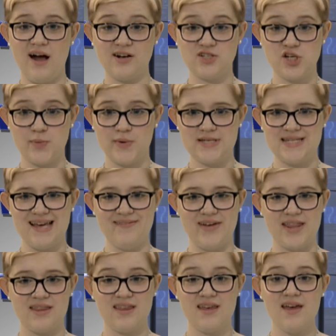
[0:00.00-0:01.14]
October
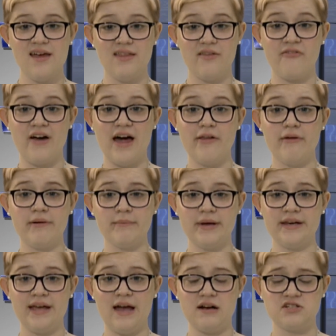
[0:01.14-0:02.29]
7th. The following
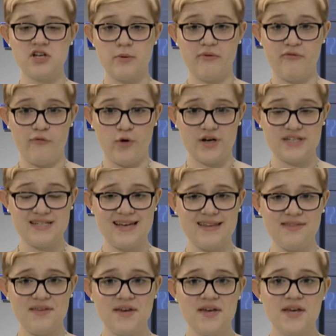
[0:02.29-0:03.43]
Monday, October
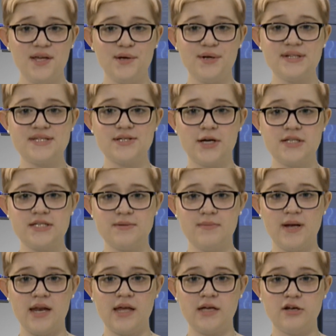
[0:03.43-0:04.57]
14th, you could start
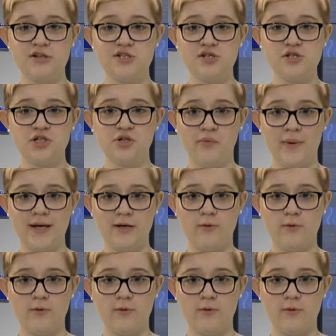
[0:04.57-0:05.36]
submitting your junior ring